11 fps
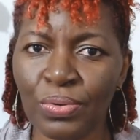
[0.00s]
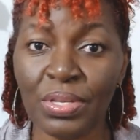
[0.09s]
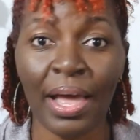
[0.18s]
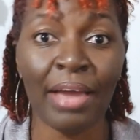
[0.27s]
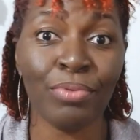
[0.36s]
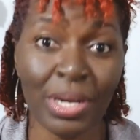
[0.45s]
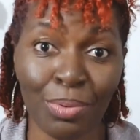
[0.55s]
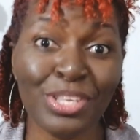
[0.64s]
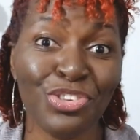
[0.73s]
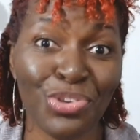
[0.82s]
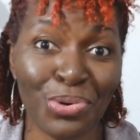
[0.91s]
So I really
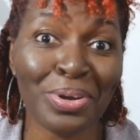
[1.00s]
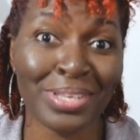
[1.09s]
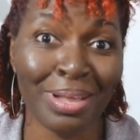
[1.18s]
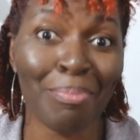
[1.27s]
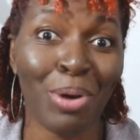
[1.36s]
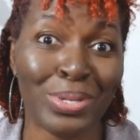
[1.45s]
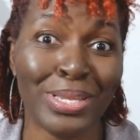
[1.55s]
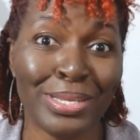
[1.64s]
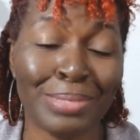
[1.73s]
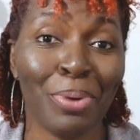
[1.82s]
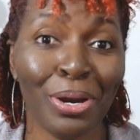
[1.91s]
was curious about
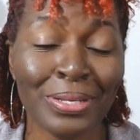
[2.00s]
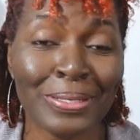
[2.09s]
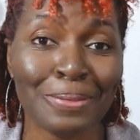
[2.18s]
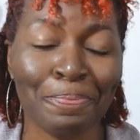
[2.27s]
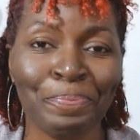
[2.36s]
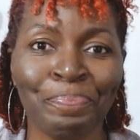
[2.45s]
this person.